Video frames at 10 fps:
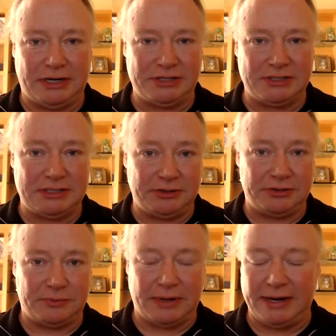agency under the
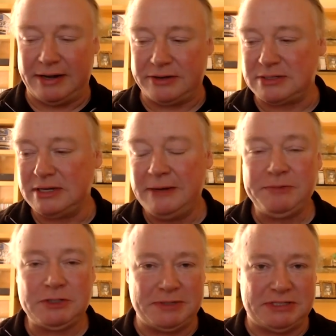White House,
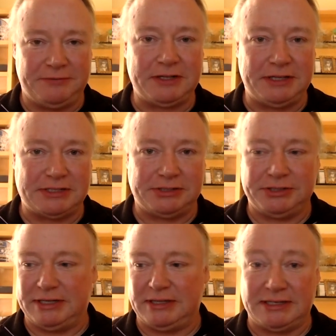specifically to
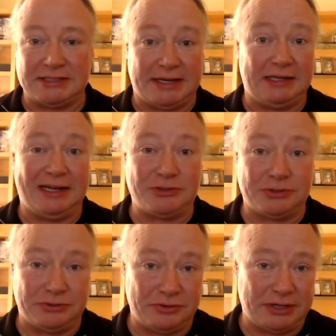look at things like
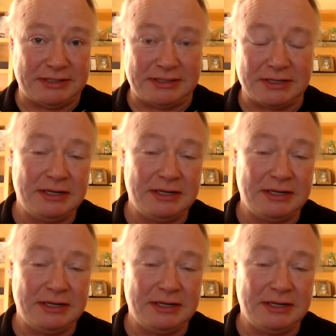electrical grids,